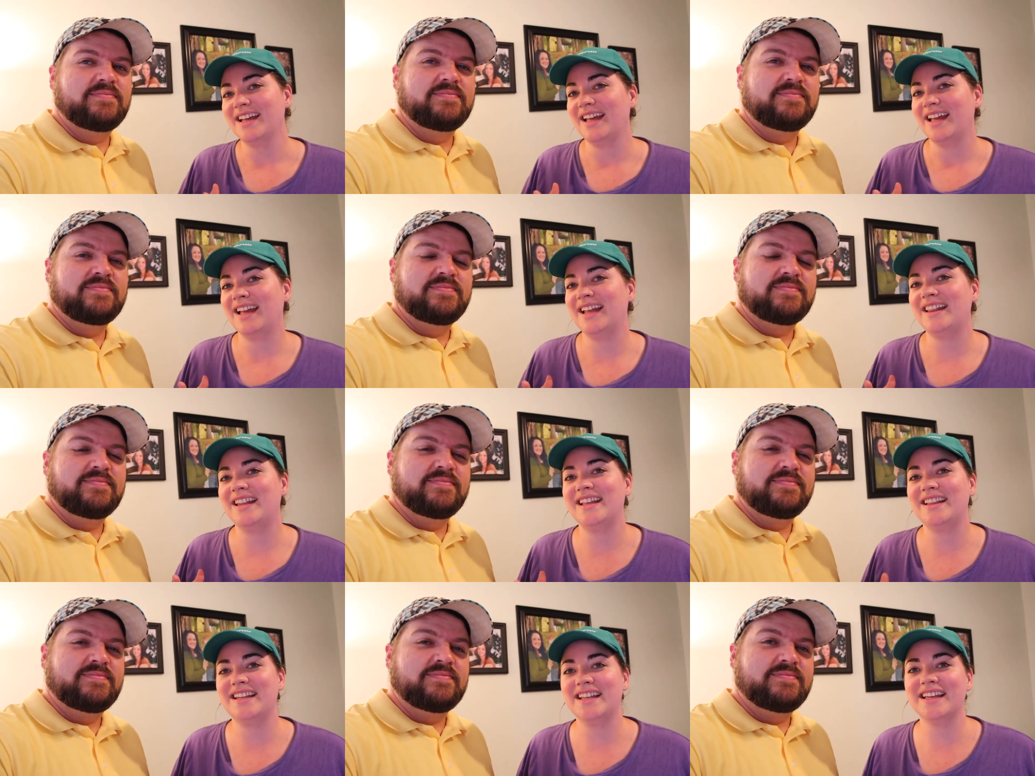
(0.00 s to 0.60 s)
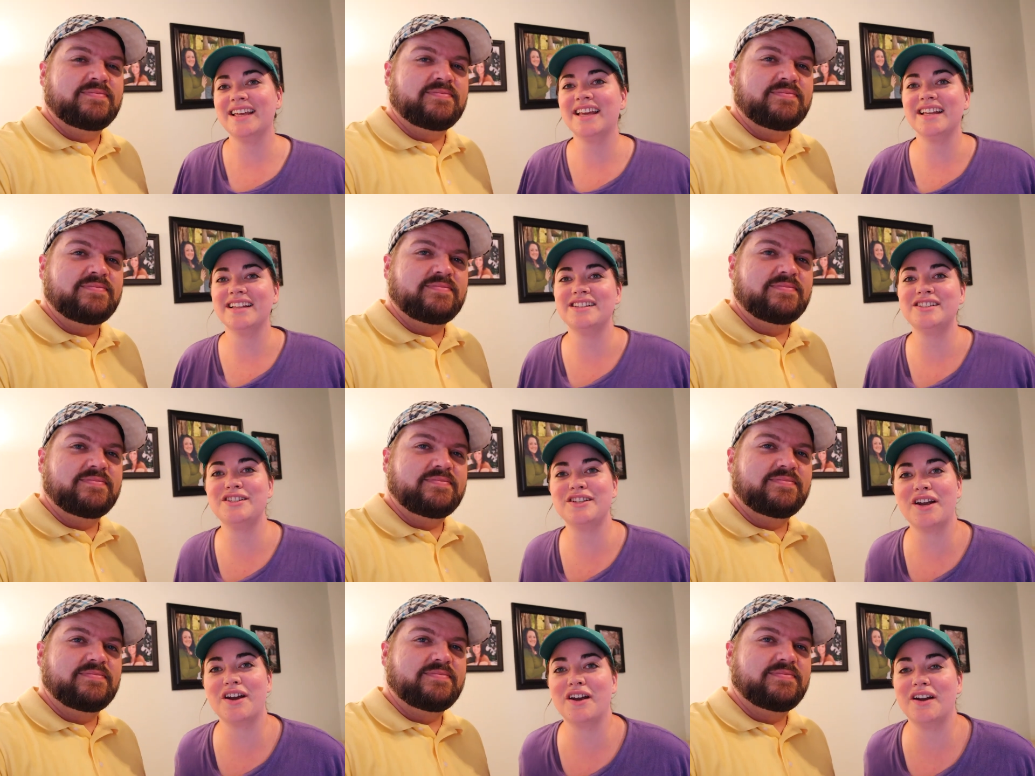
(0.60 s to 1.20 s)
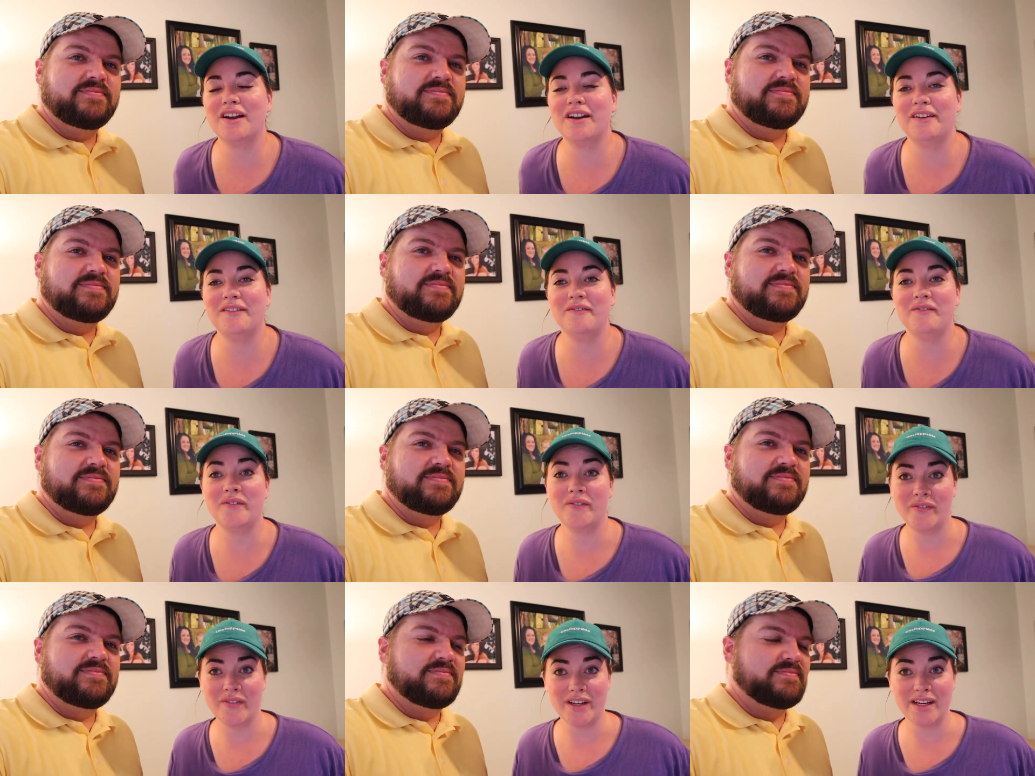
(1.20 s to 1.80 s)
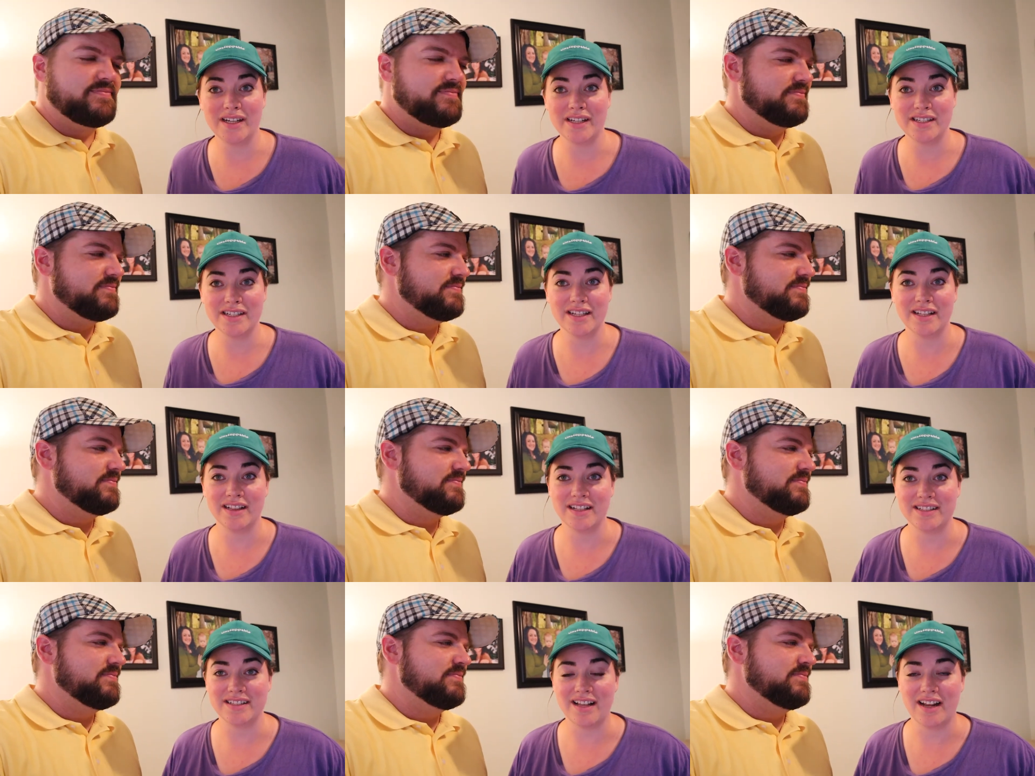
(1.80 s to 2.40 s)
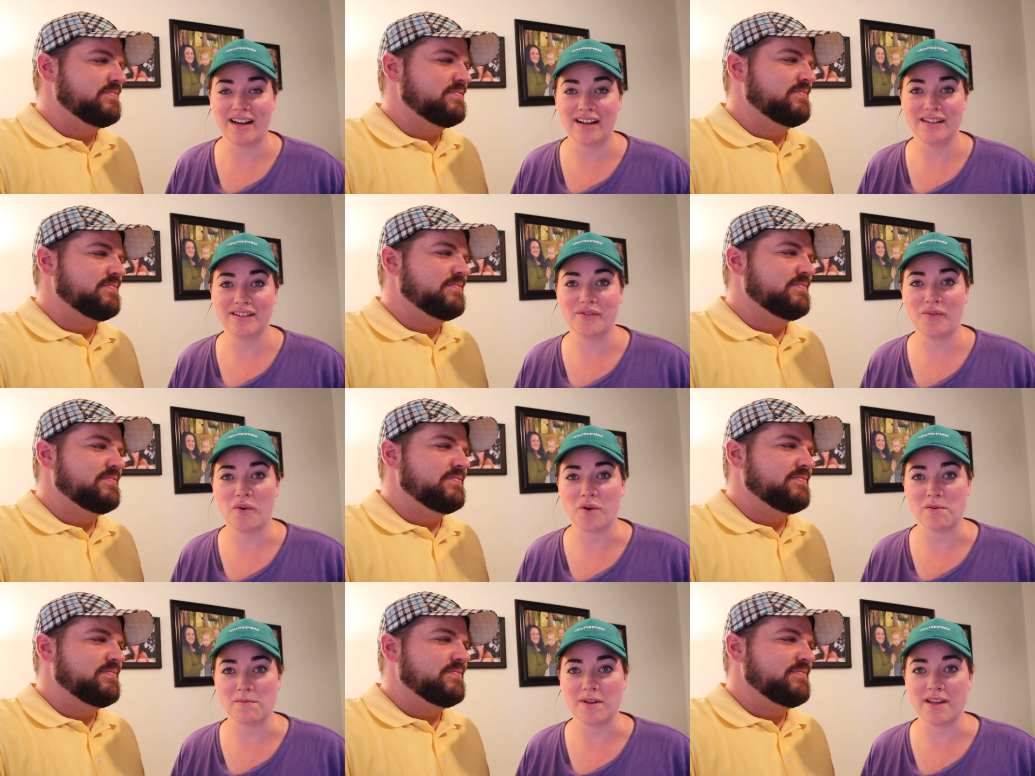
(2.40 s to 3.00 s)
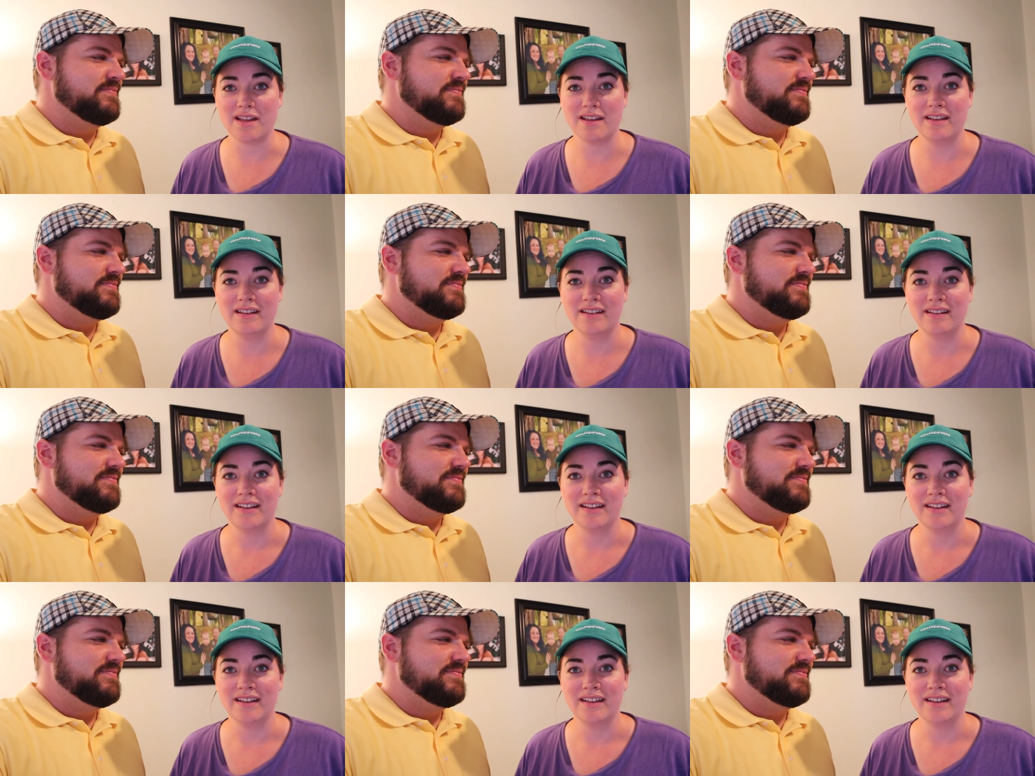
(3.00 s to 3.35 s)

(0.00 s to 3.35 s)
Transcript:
Speaker 1: and then the kids started finishing the sentence for me.